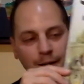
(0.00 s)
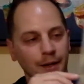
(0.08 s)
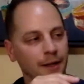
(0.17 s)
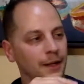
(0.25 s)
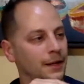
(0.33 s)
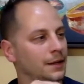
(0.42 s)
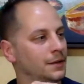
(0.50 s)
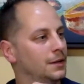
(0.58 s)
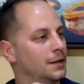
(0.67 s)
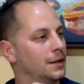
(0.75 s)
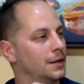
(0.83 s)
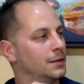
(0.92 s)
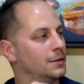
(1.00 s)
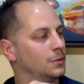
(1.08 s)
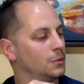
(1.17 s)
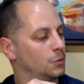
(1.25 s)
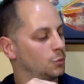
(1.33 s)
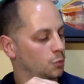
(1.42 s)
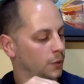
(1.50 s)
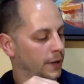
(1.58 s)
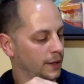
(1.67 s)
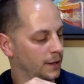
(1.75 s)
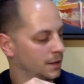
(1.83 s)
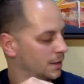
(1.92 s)
And
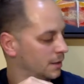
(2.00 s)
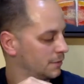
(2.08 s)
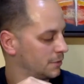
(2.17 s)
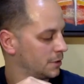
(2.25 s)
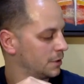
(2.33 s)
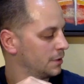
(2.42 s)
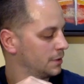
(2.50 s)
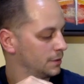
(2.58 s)
great cover.